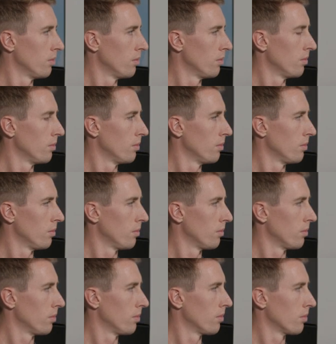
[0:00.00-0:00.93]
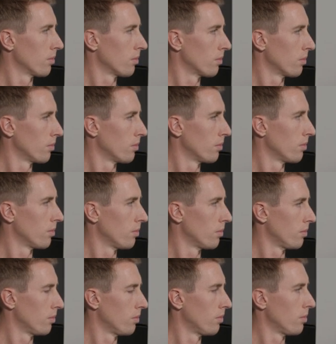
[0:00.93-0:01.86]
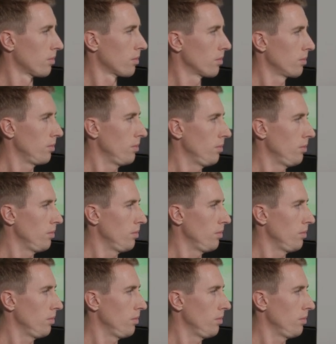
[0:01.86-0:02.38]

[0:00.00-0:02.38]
(silent)